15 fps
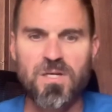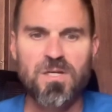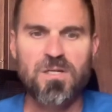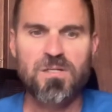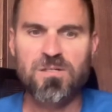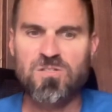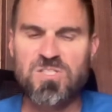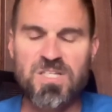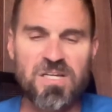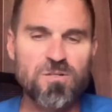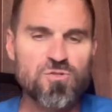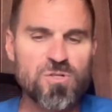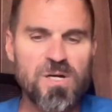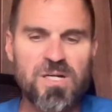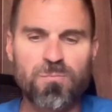You know, say you're
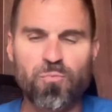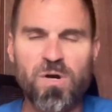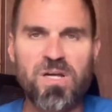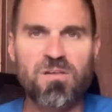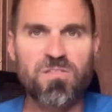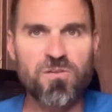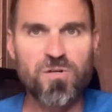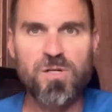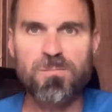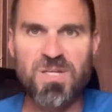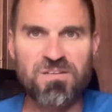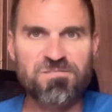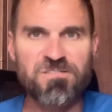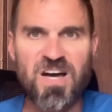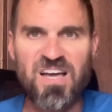trying to break a 30
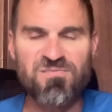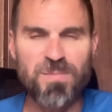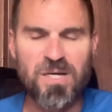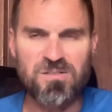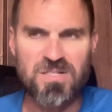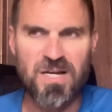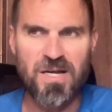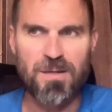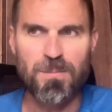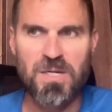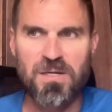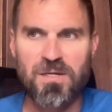minute five mile time,